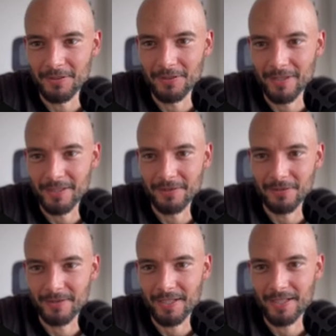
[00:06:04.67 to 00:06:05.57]
Okay, so
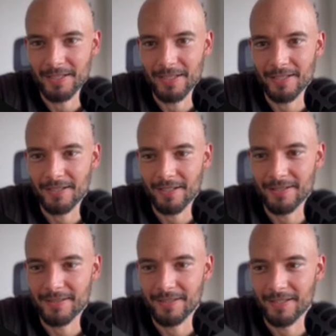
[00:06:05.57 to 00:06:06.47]
scaling
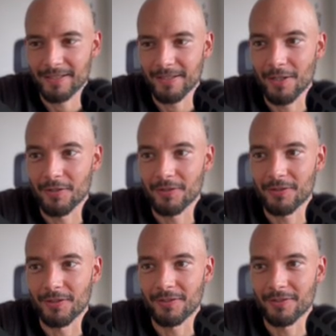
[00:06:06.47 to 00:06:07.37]
iTicket,
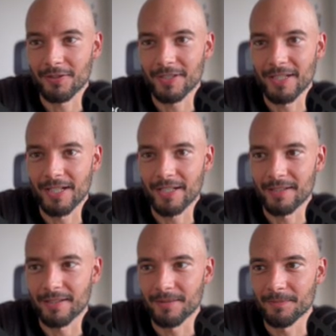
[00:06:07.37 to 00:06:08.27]
a study
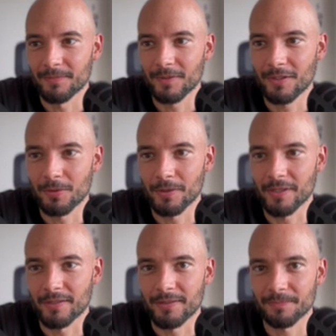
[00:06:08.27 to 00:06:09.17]
guide.
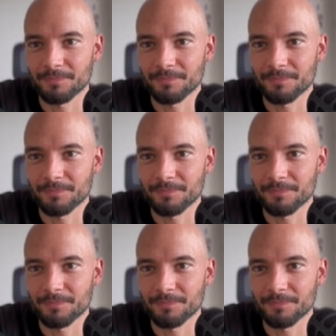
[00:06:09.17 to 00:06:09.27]
Quiz.